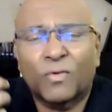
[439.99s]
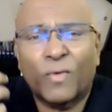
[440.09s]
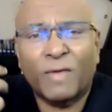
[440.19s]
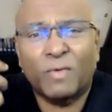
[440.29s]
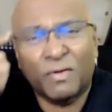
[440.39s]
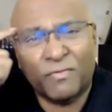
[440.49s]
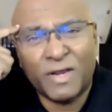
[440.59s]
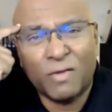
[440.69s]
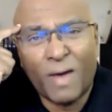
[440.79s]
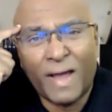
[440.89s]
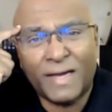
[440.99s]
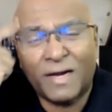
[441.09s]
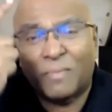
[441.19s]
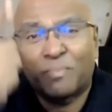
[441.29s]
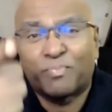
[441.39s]
the way we rewire
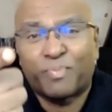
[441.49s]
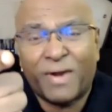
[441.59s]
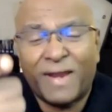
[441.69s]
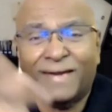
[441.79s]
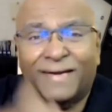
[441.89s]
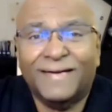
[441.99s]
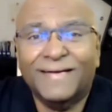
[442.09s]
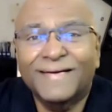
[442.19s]
our brain